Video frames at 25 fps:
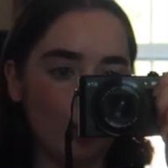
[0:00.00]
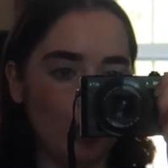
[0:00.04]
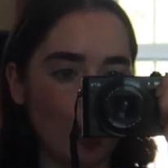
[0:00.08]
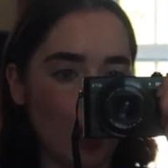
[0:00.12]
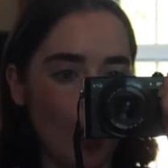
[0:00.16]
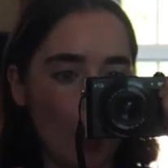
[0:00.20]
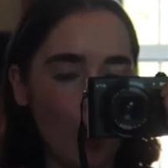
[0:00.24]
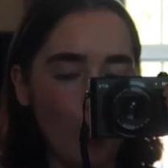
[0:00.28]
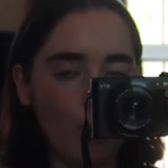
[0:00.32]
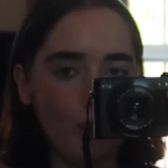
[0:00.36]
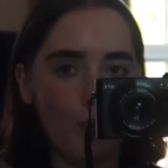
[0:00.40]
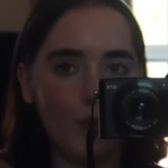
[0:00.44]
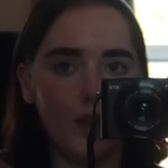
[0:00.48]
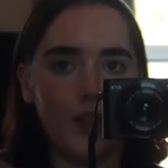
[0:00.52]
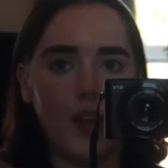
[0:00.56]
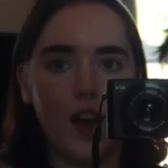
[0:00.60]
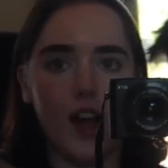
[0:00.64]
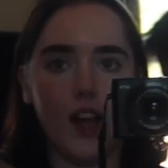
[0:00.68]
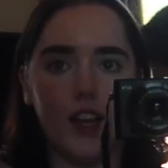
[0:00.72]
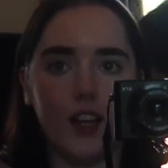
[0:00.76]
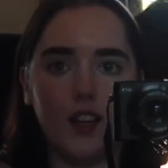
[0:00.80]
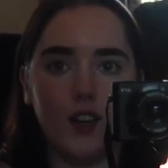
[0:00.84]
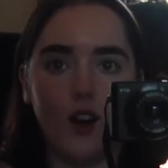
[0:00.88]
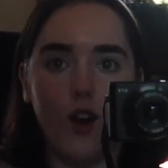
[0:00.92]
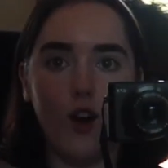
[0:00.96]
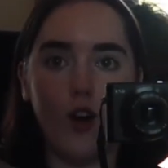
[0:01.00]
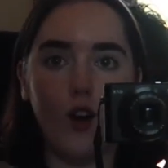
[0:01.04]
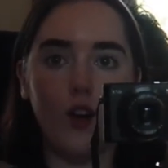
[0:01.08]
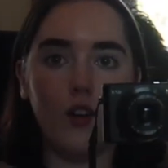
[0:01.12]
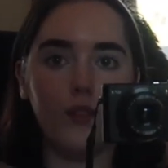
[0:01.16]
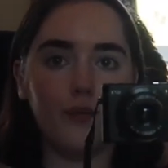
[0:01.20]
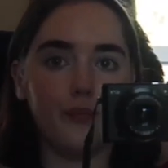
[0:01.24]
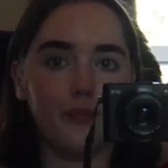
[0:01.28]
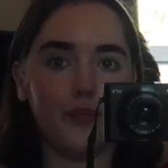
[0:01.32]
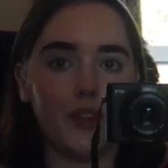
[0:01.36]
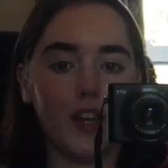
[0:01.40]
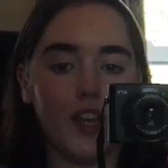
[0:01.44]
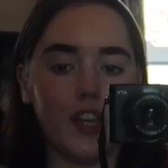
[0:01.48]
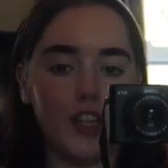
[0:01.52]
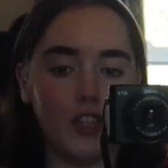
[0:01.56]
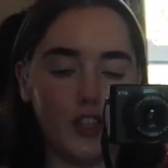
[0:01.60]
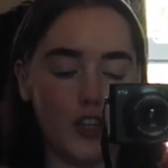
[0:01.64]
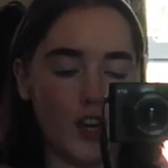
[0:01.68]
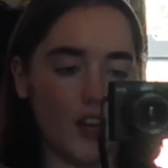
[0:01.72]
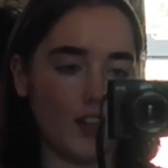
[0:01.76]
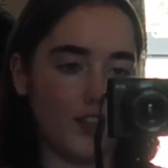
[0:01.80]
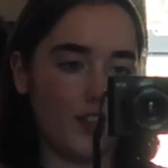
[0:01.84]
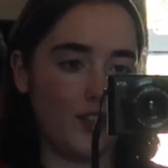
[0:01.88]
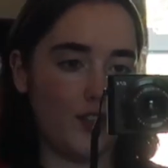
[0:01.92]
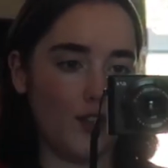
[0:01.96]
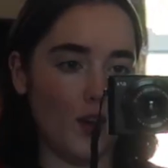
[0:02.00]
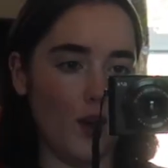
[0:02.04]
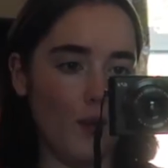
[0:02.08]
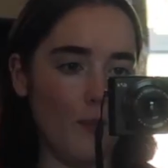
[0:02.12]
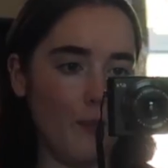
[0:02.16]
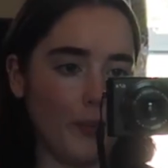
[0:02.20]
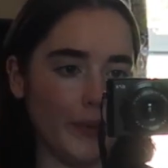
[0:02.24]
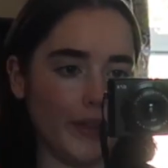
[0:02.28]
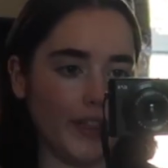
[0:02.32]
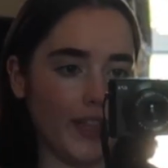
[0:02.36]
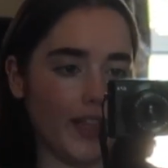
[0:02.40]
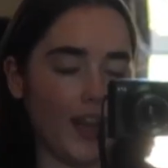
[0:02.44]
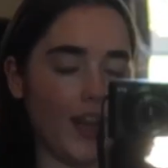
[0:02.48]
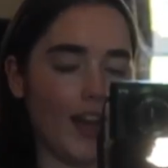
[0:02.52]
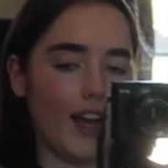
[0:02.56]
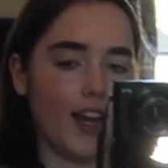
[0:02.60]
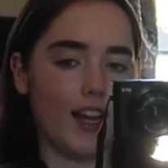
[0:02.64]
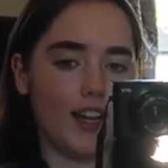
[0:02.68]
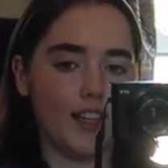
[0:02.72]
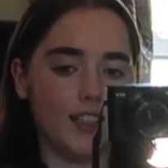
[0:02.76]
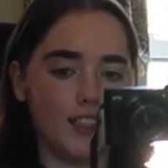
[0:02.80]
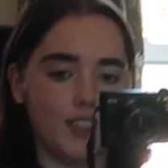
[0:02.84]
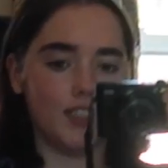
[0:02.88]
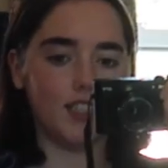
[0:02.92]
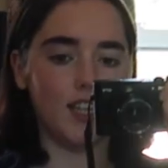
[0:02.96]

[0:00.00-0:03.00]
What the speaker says: top that I got in a charity shop. And